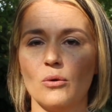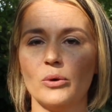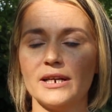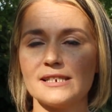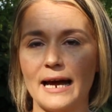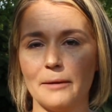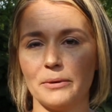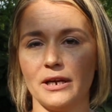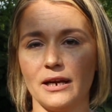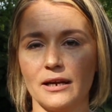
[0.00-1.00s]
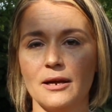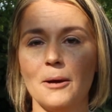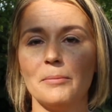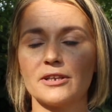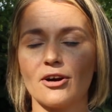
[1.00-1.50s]
when it's happening.
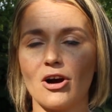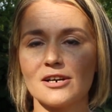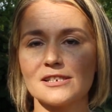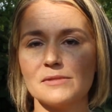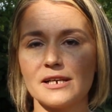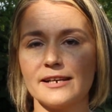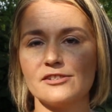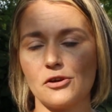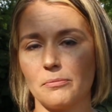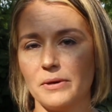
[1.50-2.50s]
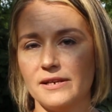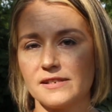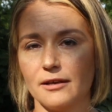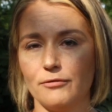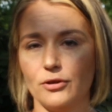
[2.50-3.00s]
But there are some signs that your bees
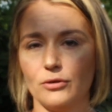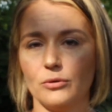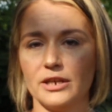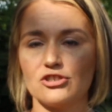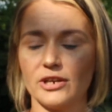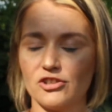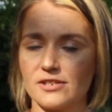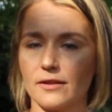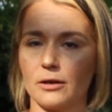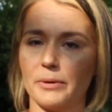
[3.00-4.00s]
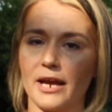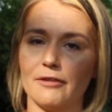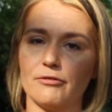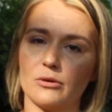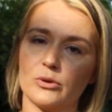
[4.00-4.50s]
give you and changes in their
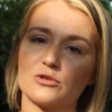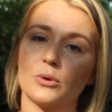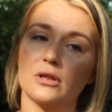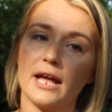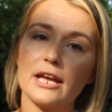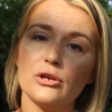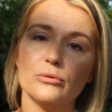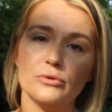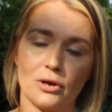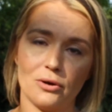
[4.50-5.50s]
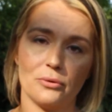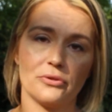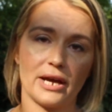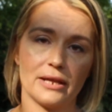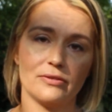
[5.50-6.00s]
behavior which will let you know
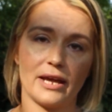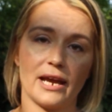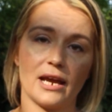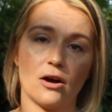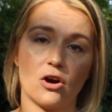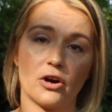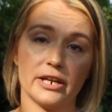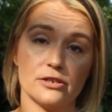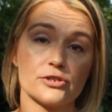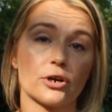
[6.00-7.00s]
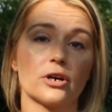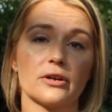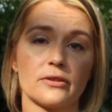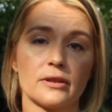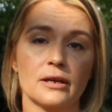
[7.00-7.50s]
that they are in
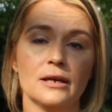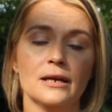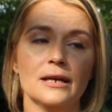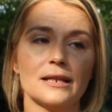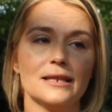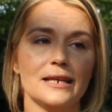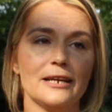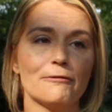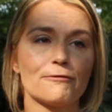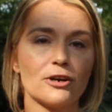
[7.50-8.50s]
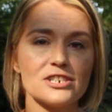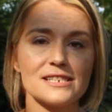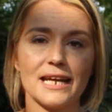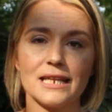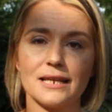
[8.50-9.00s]
dearth. The first
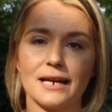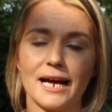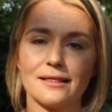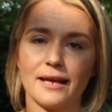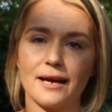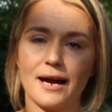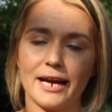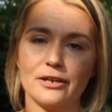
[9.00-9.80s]
thing that I think I